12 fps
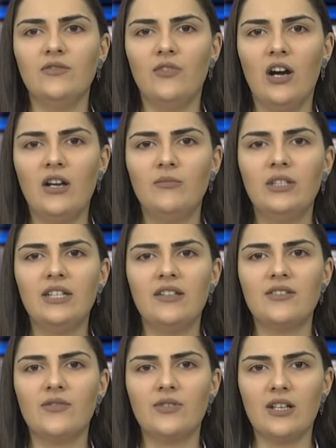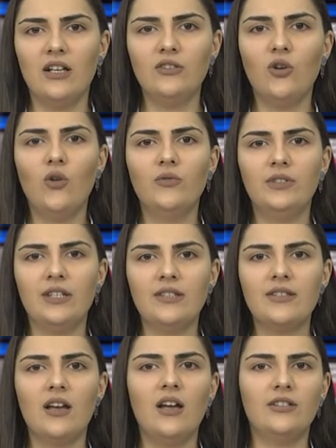environment as a result of
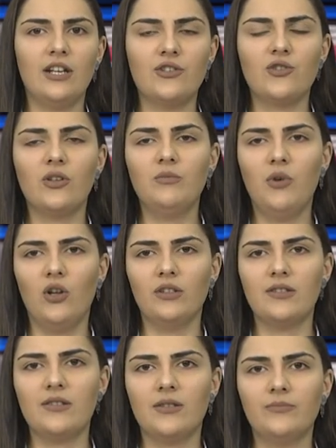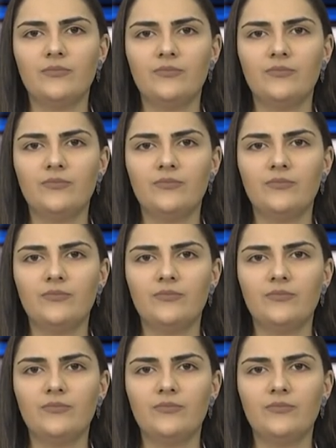this unnatural policy.